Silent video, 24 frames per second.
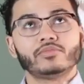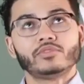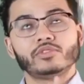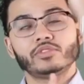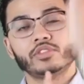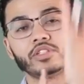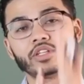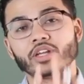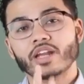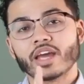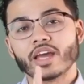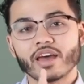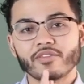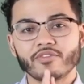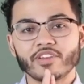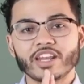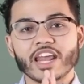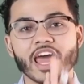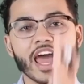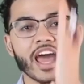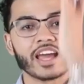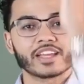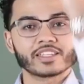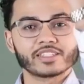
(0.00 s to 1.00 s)
You're gonna have an
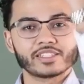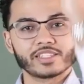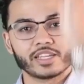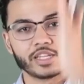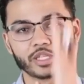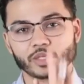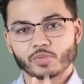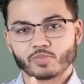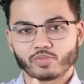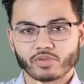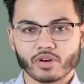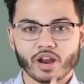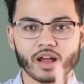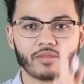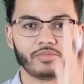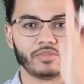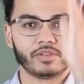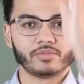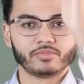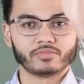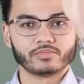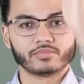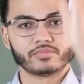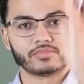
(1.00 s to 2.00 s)
access
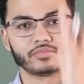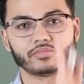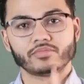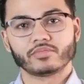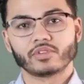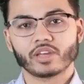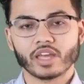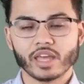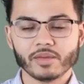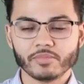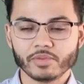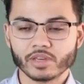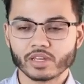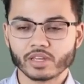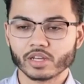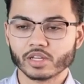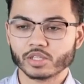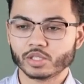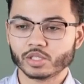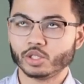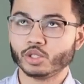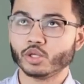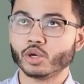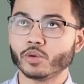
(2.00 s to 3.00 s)
problem, okay?
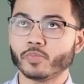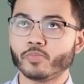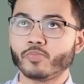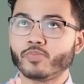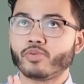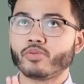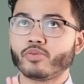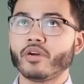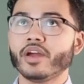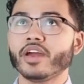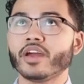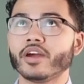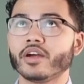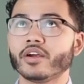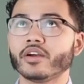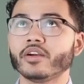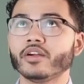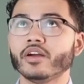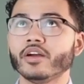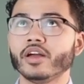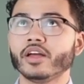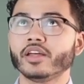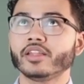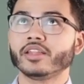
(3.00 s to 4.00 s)
Because your prayer
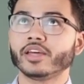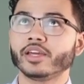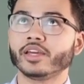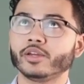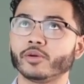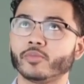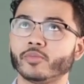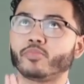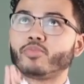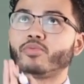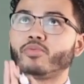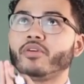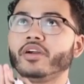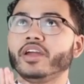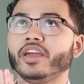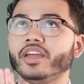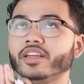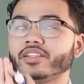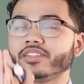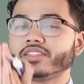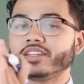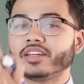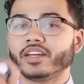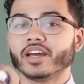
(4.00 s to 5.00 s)
that you're
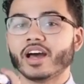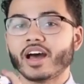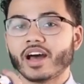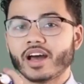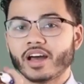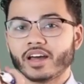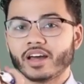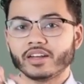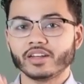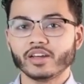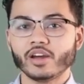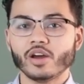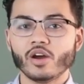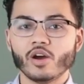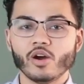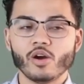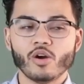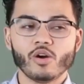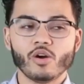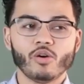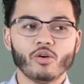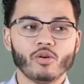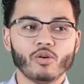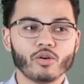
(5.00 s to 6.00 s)
praying to God
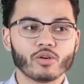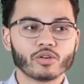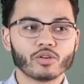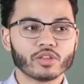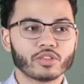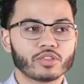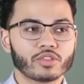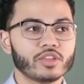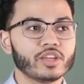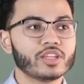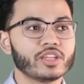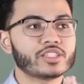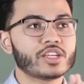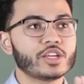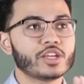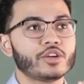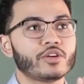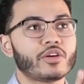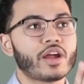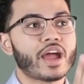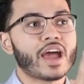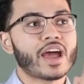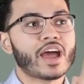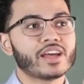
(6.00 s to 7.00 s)
or the things that
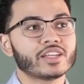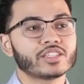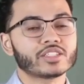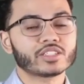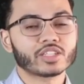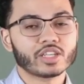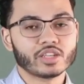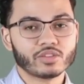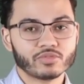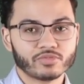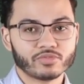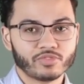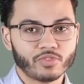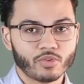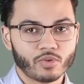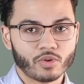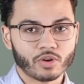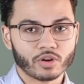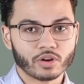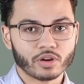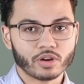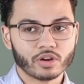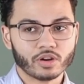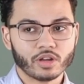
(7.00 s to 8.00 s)
you're asking
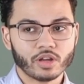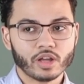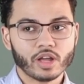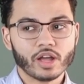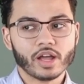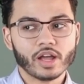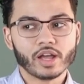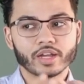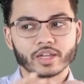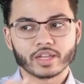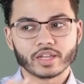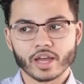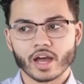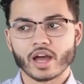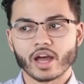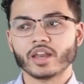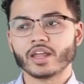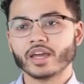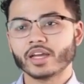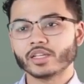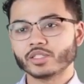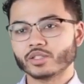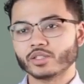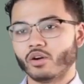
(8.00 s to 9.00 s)
for, God
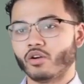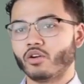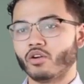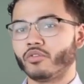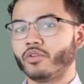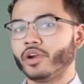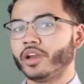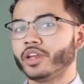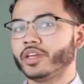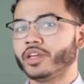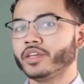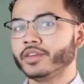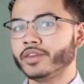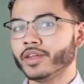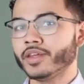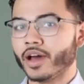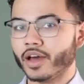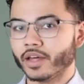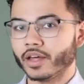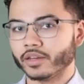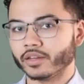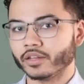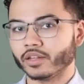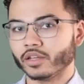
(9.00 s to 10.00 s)
has already
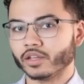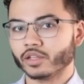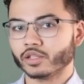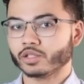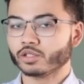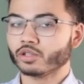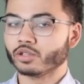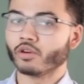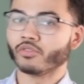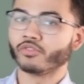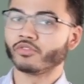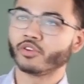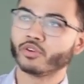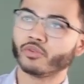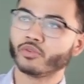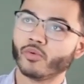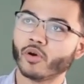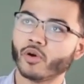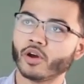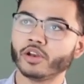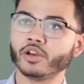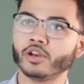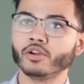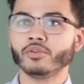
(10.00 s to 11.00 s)
done. So if you're
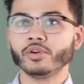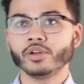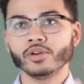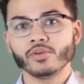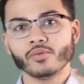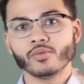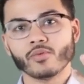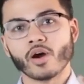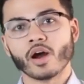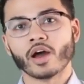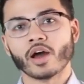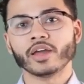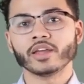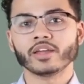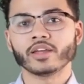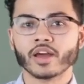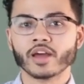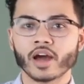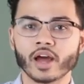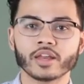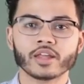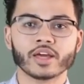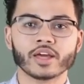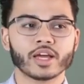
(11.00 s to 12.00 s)
wondering why
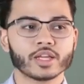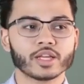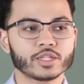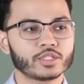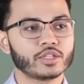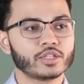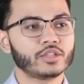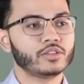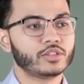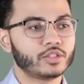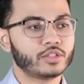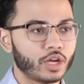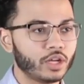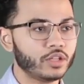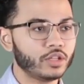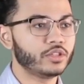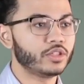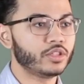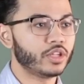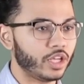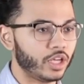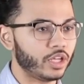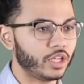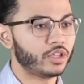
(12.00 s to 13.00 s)
God hasn't done
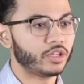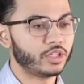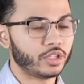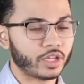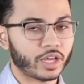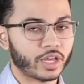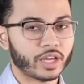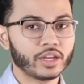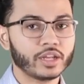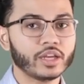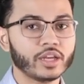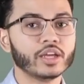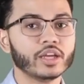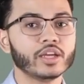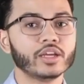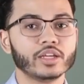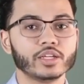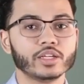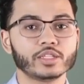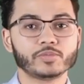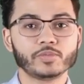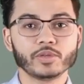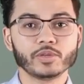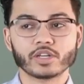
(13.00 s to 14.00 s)
it yet,
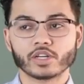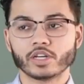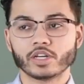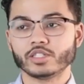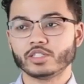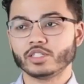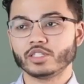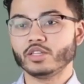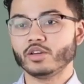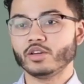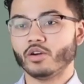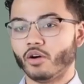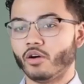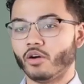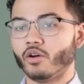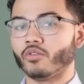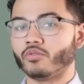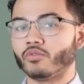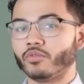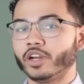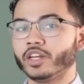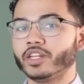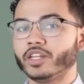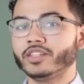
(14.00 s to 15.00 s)
it's because he
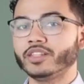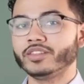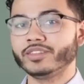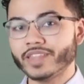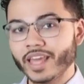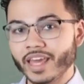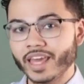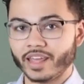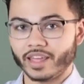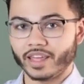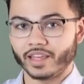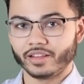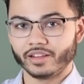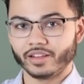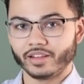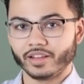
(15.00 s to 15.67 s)
already did it.